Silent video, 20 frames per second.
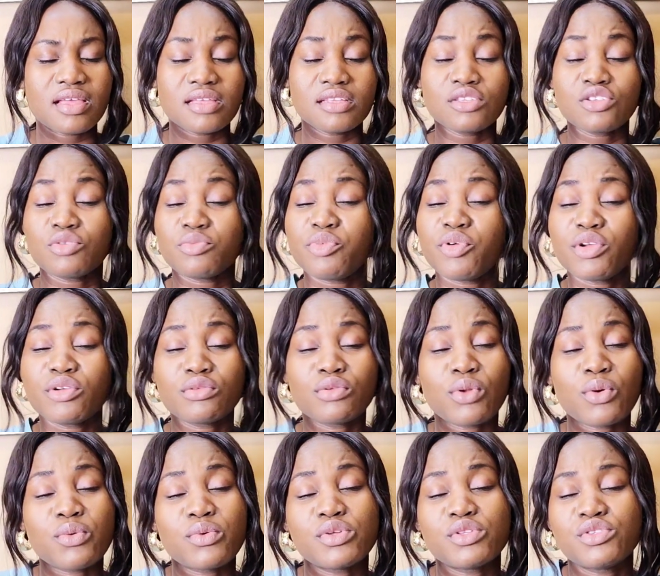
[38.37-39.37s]
to bring
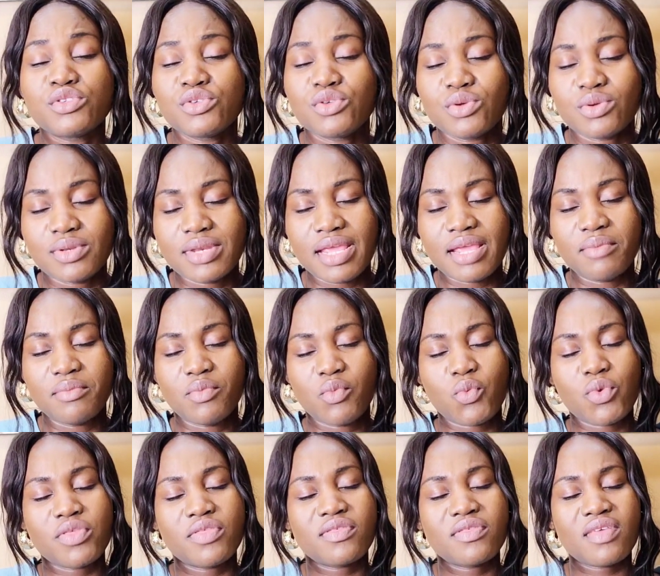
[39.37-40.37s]
glory to your name.
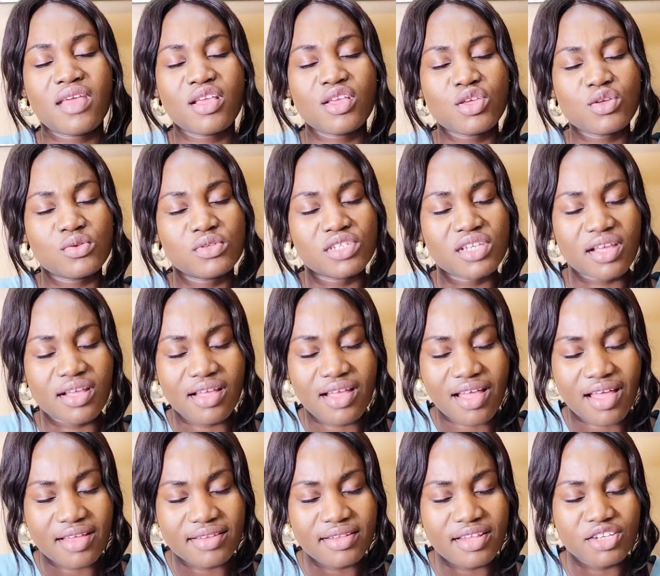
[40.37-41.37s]
We thank you, dear
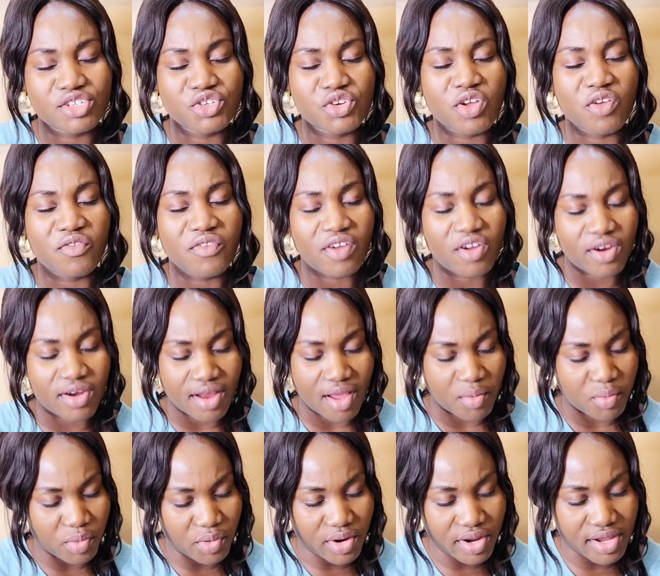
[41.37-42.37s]
God, that you have heard our
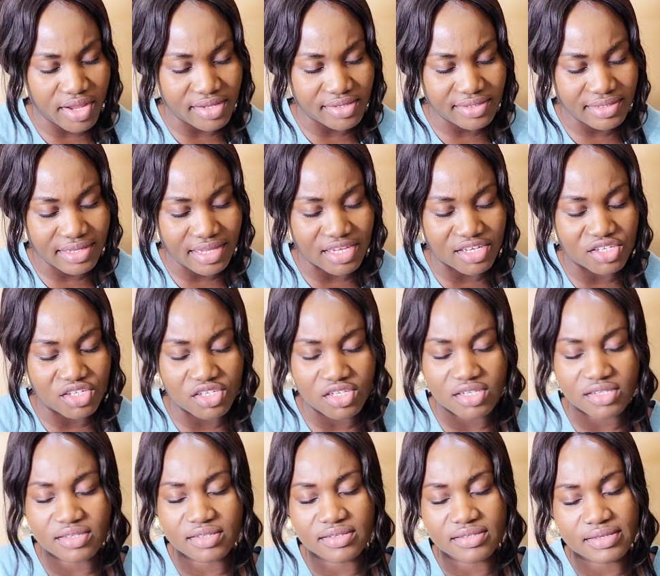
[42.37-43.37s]
prayers in
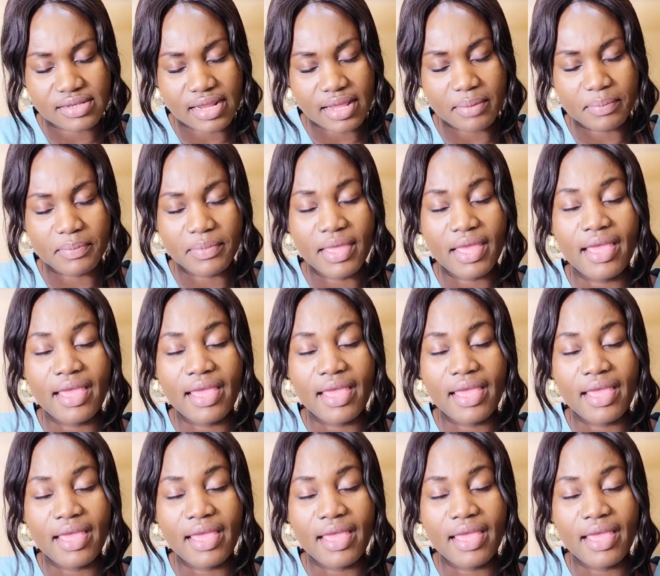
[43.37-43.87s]
Jesus' name.